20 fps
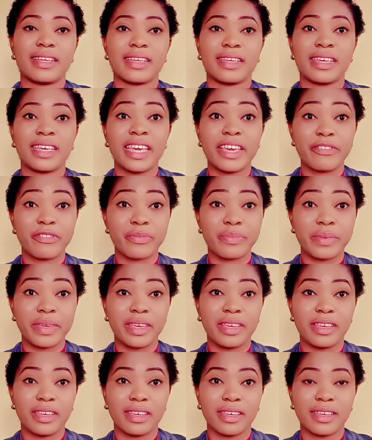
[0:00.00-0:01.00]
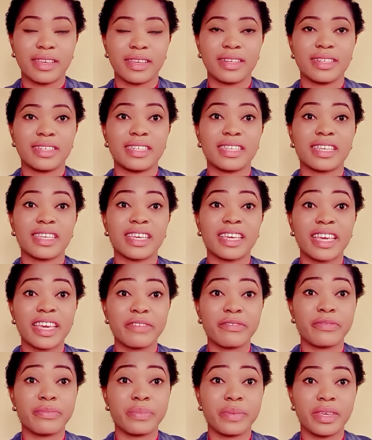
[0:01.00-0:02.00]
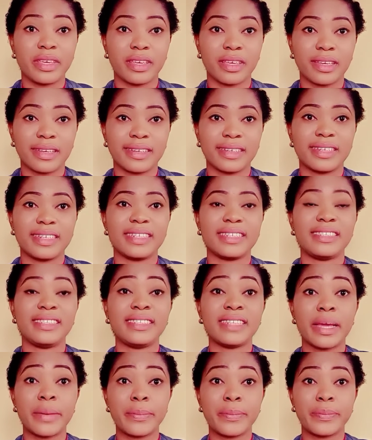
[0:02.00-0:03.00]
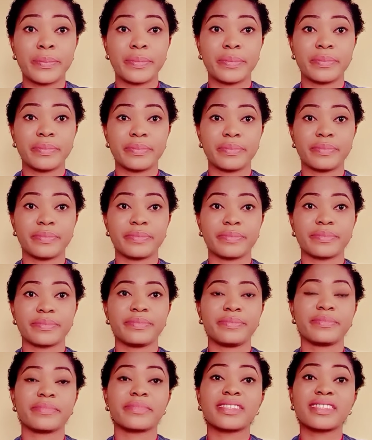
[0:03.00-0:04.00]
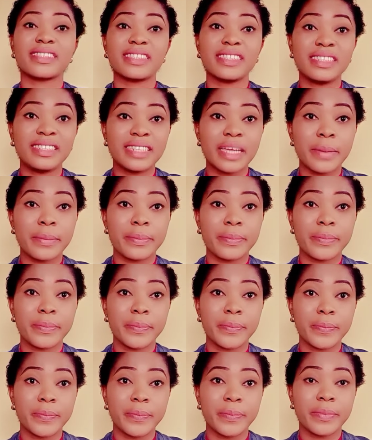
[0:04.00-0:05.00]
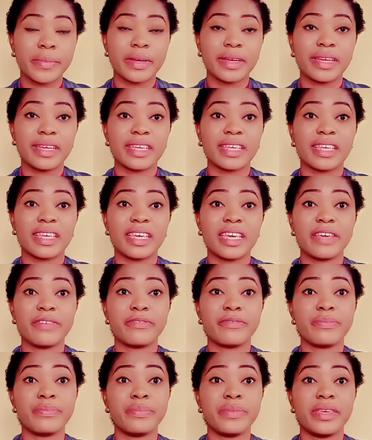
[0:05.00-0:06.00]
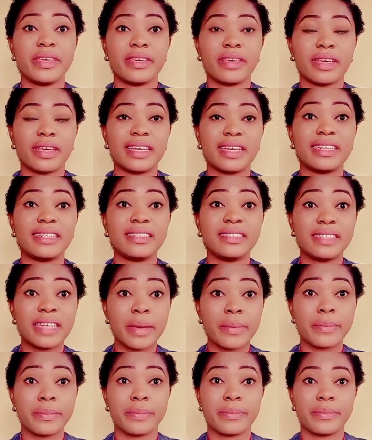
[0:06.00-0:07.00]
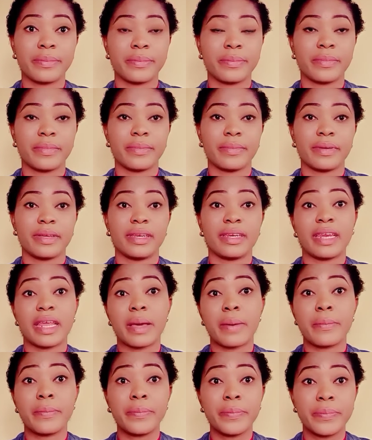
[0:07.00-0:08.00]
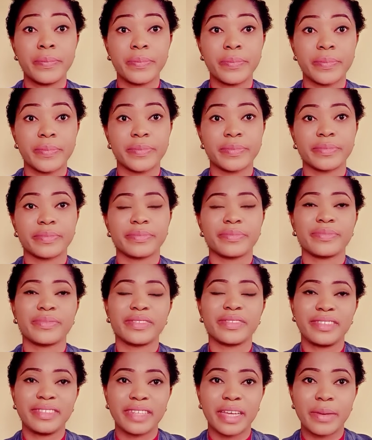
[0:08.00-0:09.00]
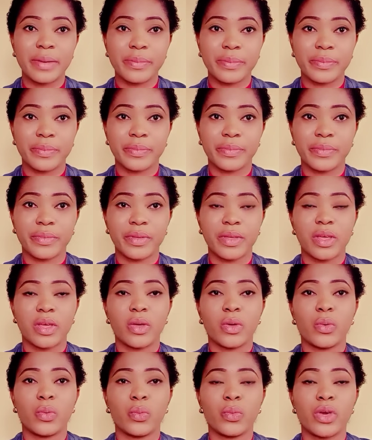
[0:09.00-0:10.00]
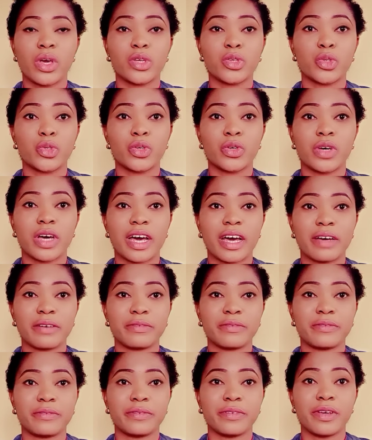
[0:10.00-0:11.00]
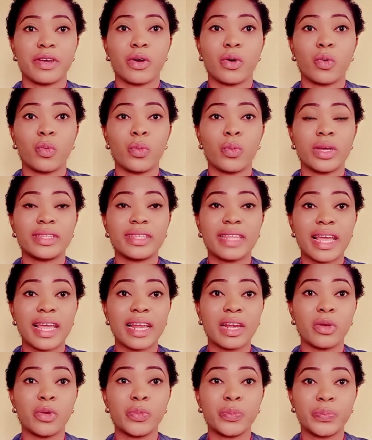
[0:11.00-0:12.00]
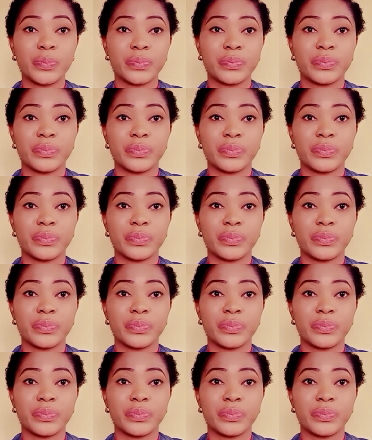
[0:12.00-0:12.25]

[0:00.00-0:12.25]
Give me. Give me. Nyem. Nyem. Give me. Nyem. The nyem. We also have wetelum.